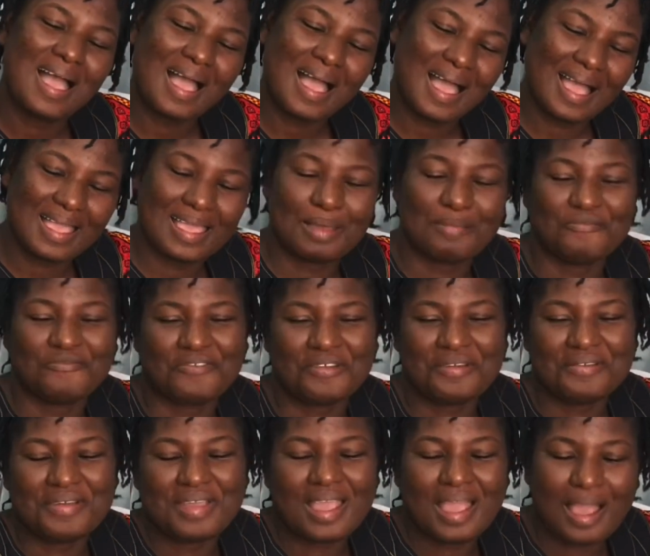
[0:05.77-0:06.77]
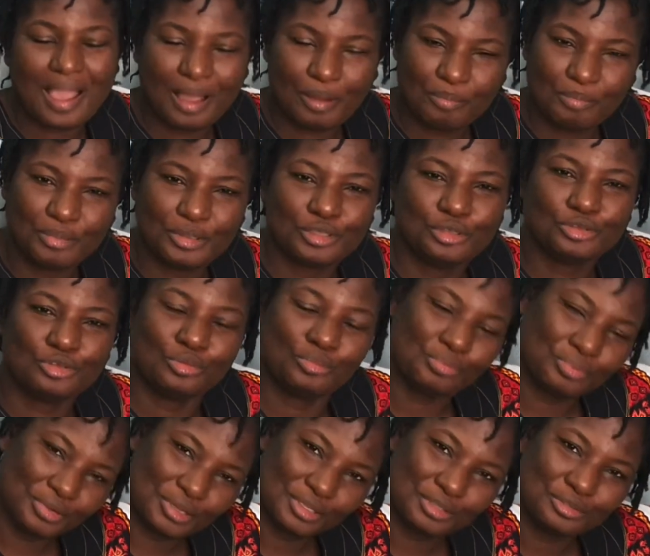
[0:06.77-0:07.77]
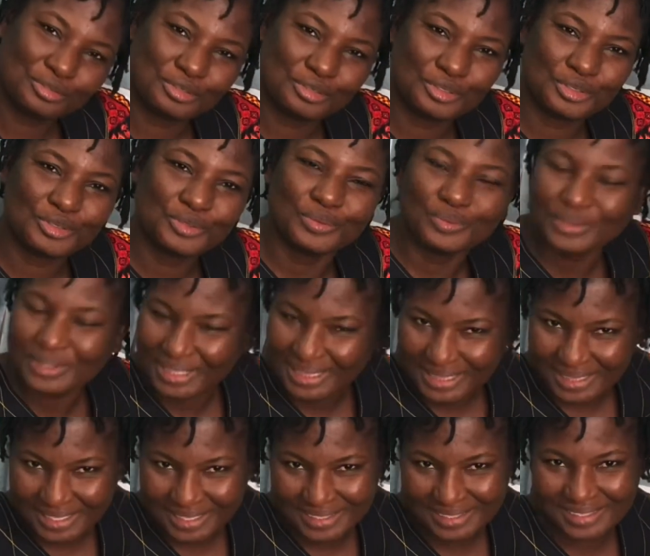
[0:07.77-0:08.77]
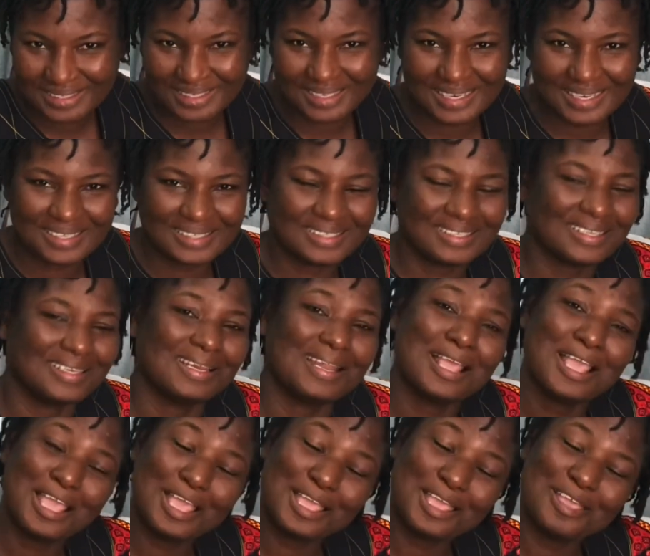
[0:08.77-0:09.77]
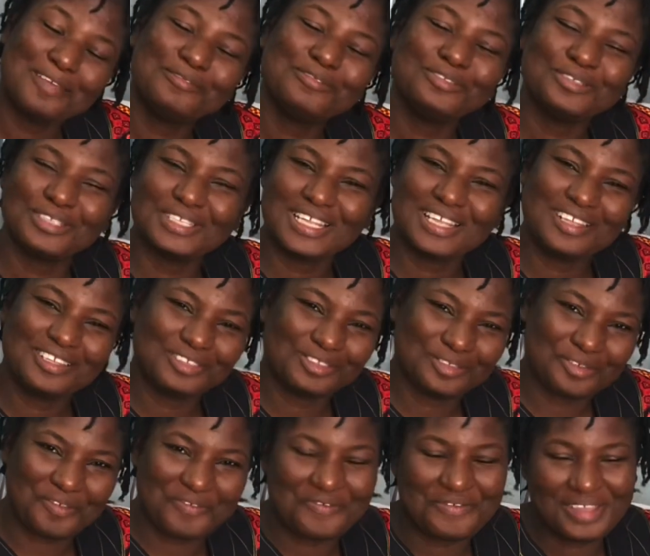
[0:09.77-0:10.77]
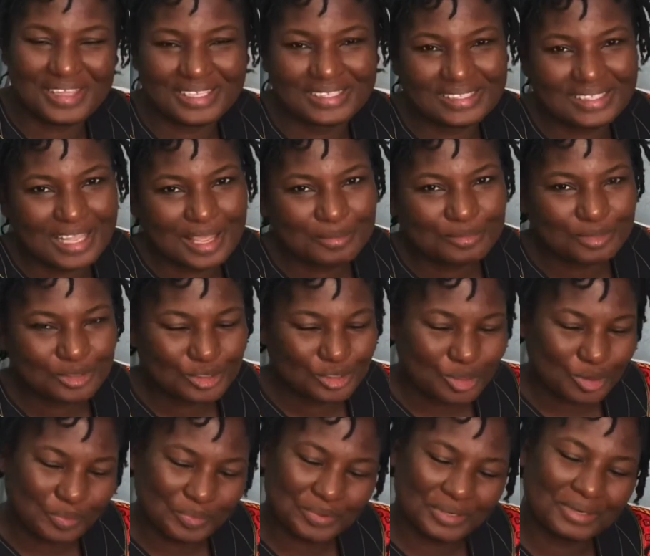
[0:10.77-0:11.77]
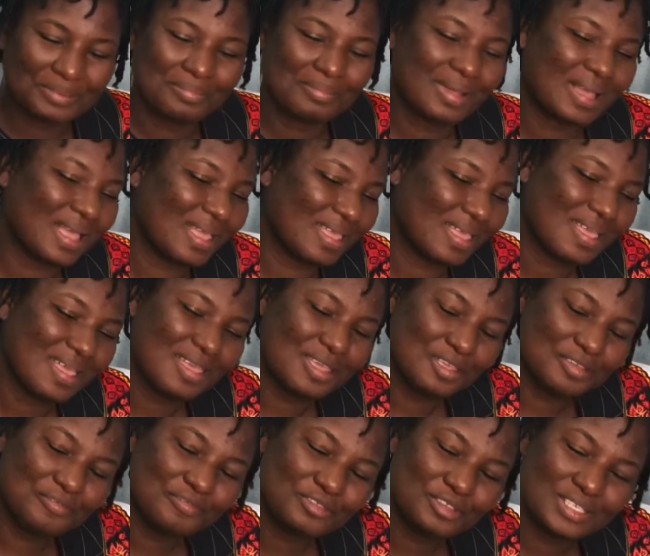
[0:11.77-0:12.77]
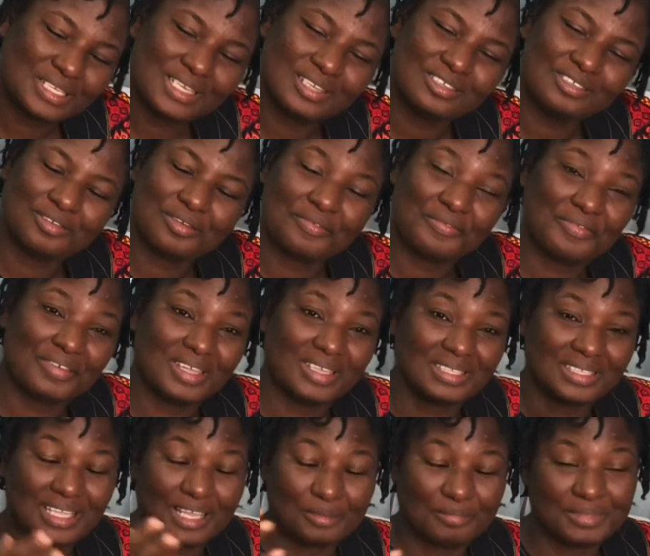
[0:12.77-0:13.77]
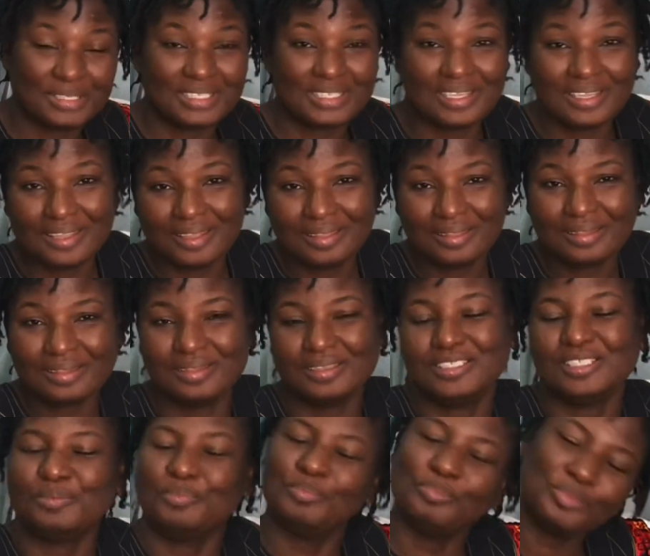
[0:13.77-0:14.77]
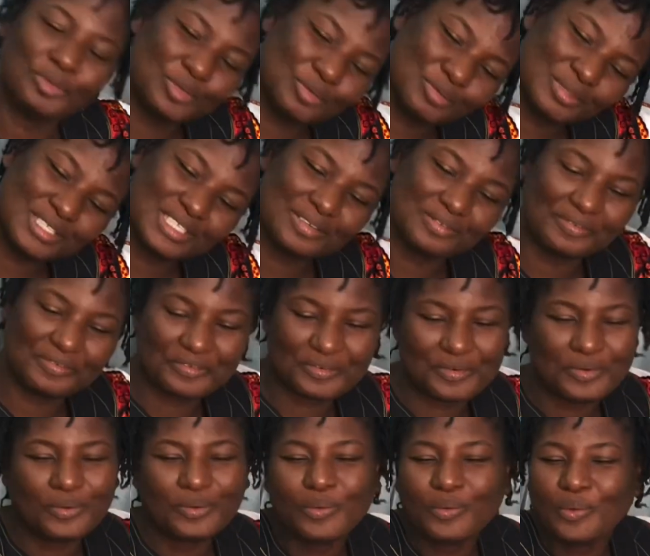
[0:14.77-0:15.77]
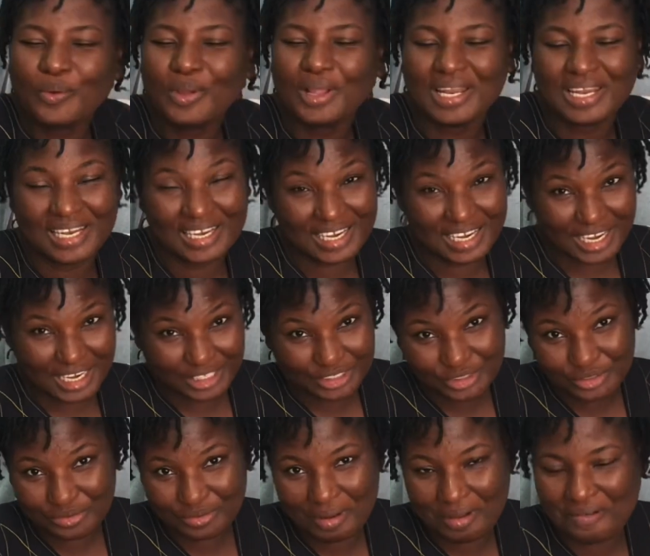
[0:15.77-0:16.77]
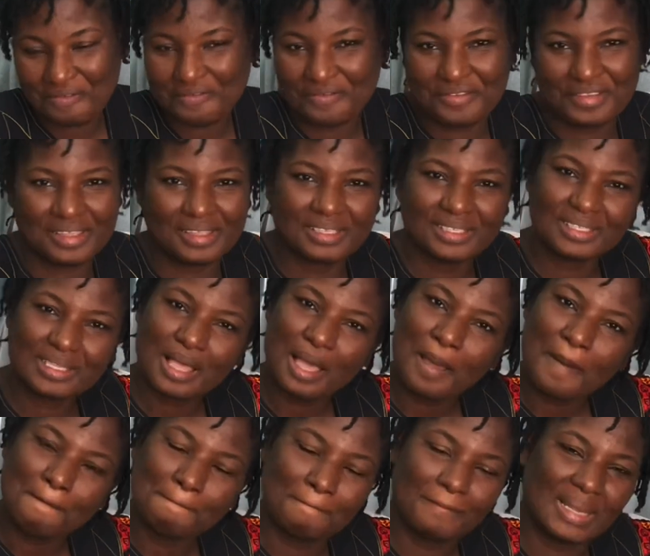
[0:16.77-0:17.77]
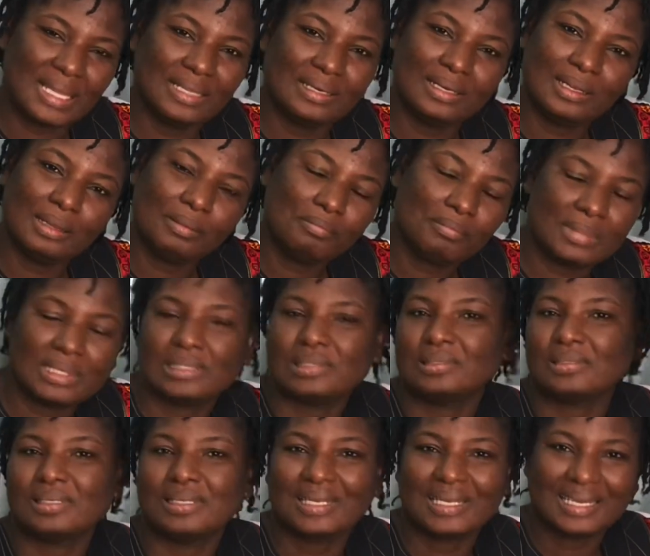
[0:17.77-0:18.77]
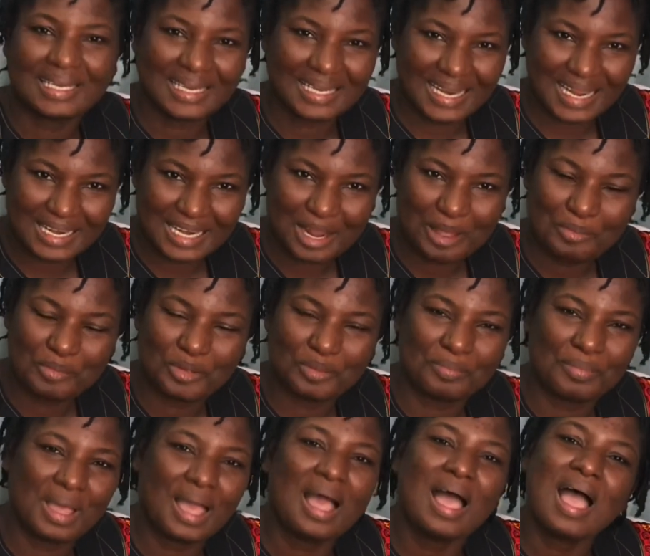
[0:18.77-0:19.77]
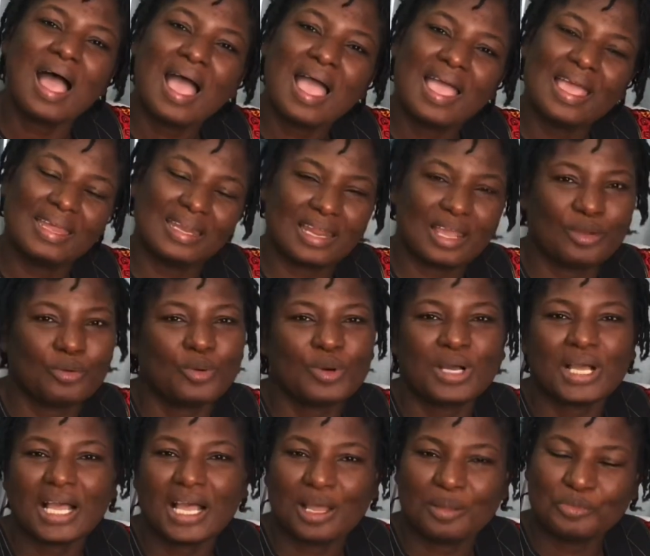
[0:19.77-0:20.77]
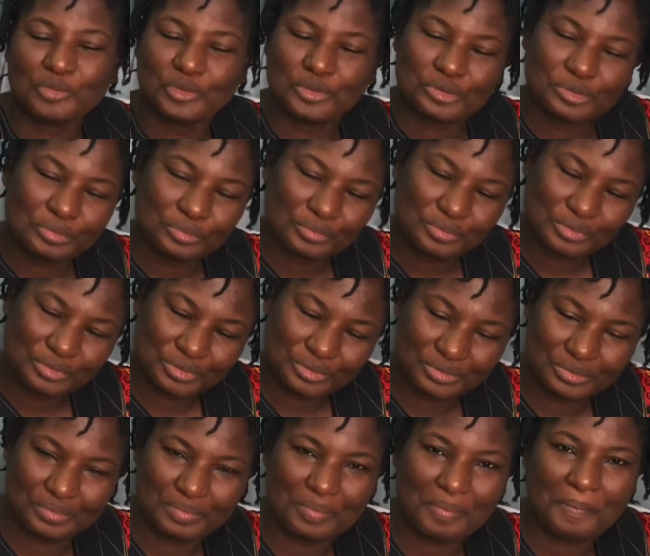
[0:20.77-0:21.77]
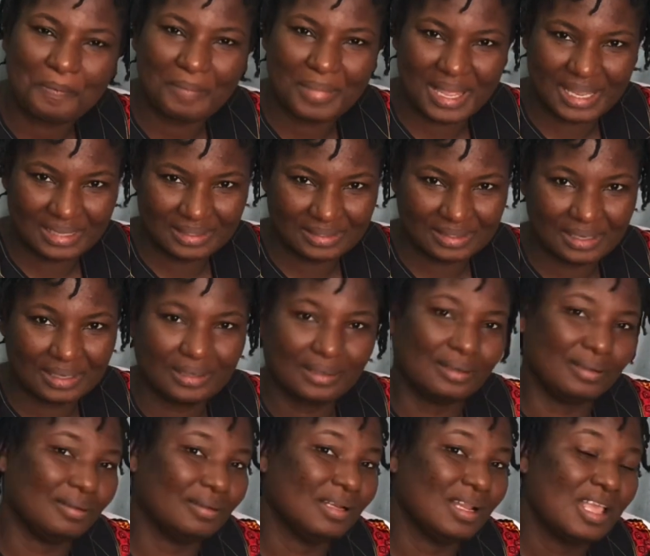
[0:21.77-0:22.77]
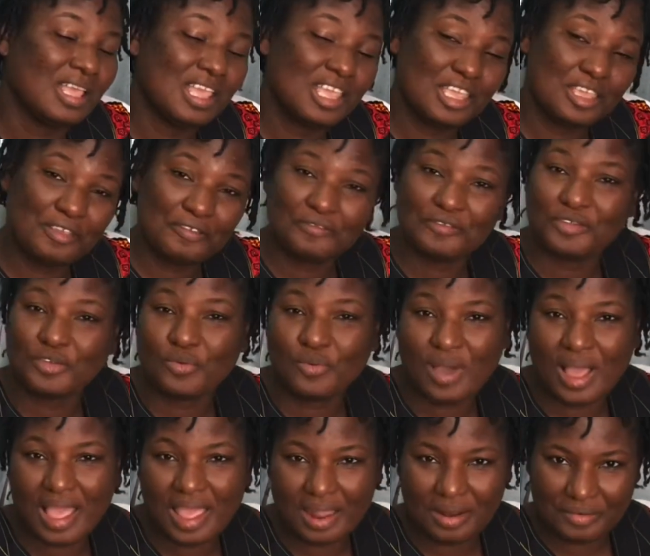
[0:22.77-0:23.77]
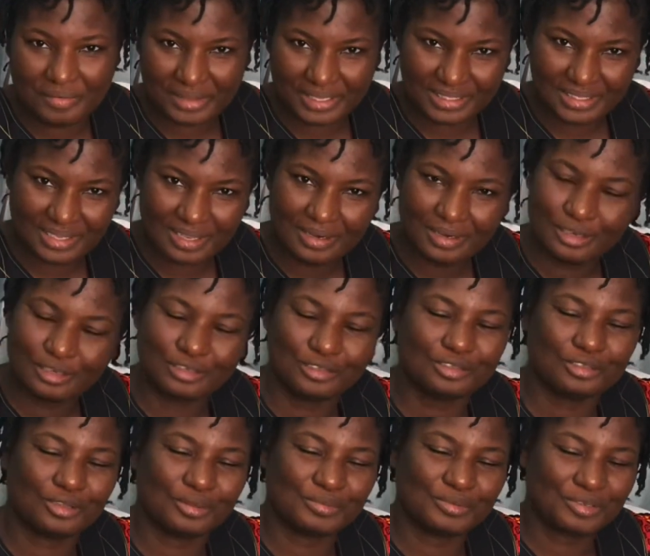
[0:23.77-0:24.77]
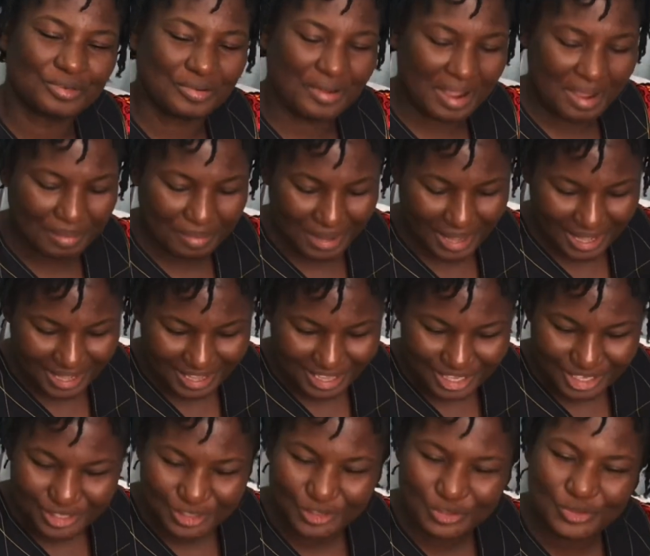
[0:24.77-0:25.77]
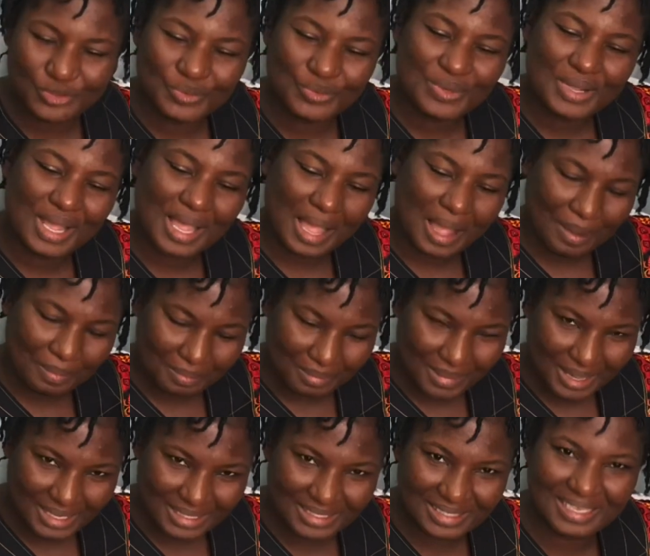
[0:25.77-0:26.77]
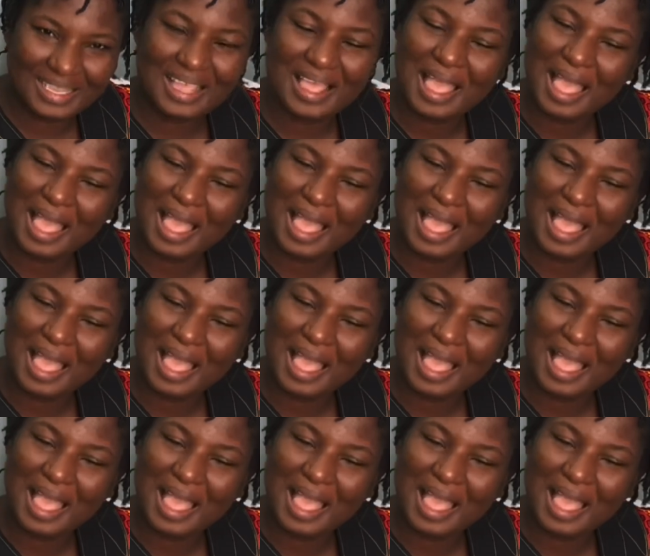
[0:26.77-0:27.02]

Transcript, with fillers: i am very happy to bring to you this lesson if today is your first time stopping by if today is your first time seeing this beautiful natural face my name is Nana Bema and I welcome you to my channel. If you are a returning subscriber, you are much